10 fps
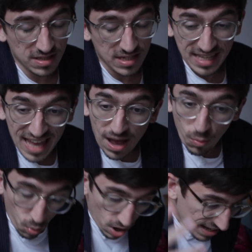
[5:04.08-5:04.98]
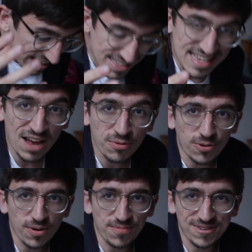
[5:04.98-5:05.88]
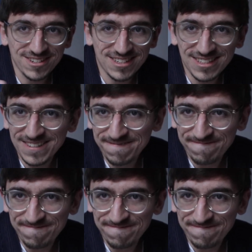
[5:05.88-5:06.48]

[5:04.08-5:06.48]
get working sound equipment.